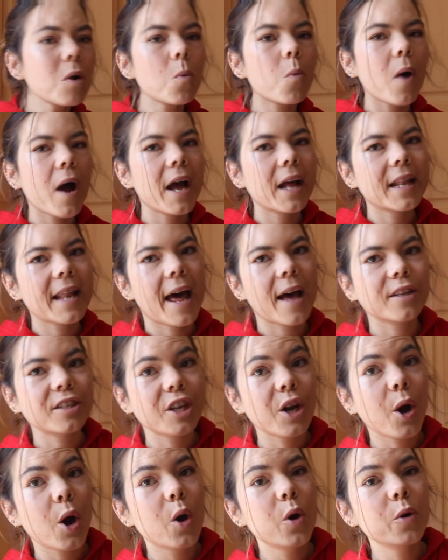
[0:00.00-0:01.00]
a while now,
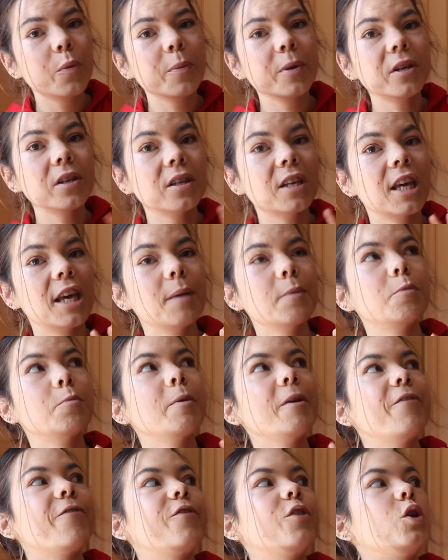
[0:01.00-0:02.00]
so oatmeal keeps
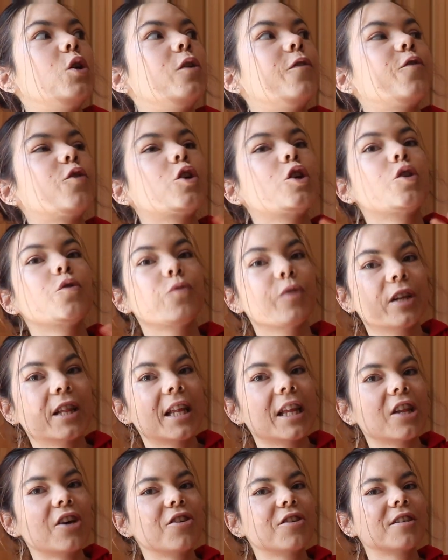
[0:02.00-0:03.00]
me full for a
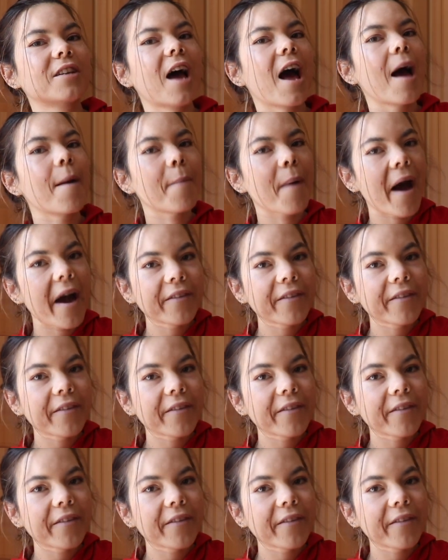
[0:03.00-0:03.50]
really long time.